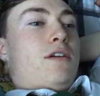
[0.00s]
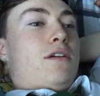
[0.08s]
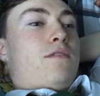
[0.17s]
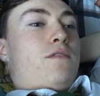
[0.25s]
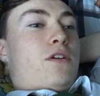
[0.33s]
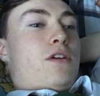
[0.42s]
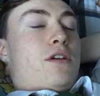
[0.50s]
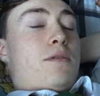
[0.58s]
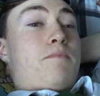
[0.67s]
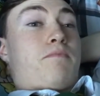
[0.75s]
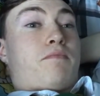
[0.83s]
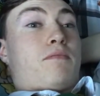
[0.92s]
for
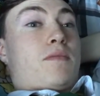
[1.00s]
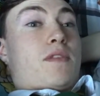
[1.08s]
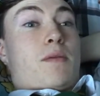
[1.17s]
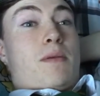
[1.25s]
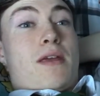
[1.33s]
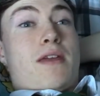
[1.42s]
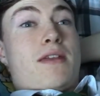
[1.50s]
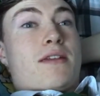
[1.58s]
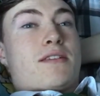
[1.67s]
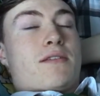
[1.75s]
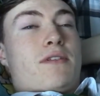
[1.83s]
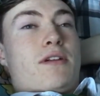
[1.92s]
the play as
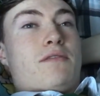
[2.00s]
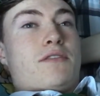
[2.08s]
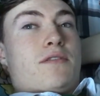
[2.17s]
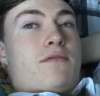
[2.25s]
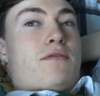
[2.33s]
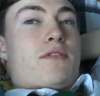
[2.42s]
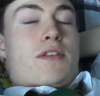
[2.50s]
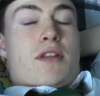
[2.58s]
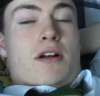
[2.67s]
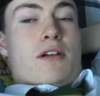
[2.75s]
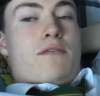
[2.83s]
the roles of all